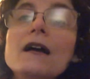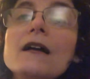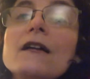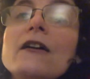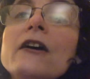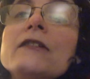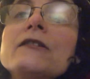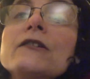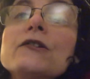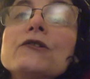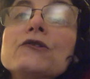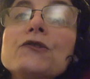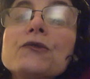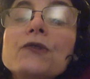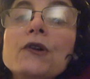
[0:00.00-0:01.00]
God's in
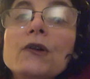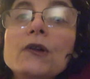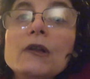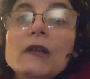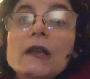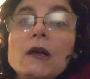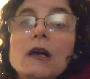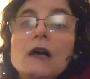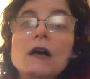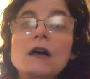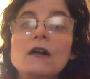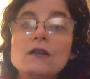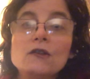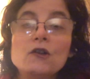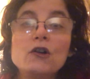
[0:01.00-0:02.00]
control,
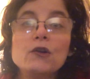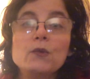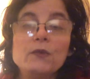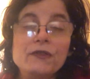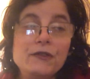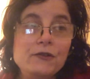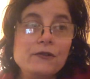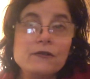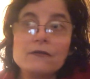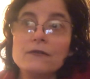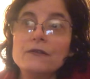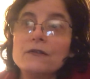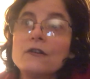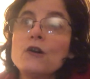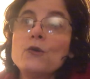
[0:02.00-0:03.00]
along with your
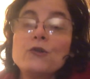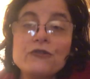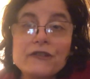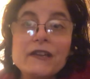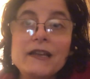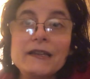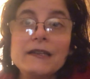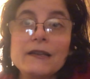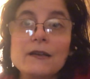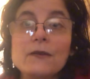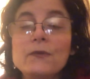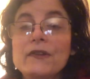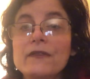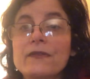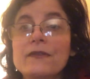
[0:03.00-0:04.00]
co-creating
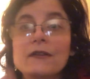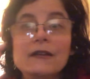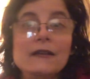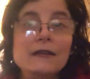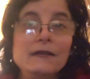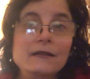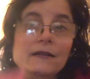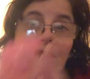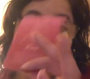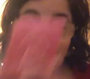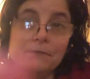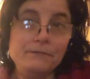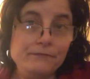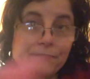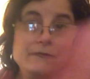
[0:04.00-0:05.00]
with
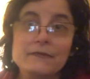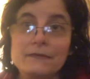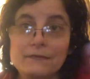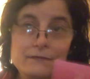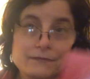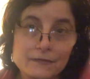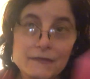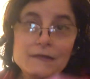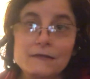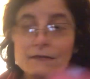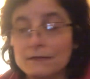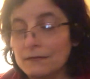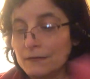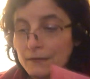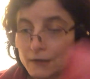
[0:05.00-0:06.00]
him,
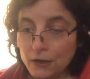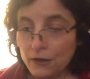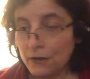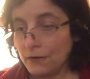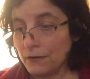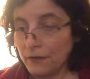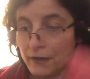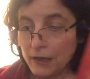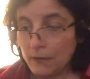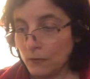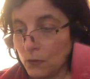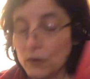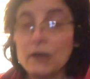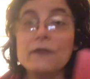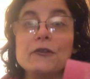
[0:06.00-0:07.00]
her,
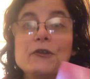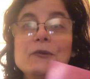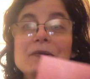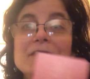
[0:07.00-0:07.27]
them, whatever you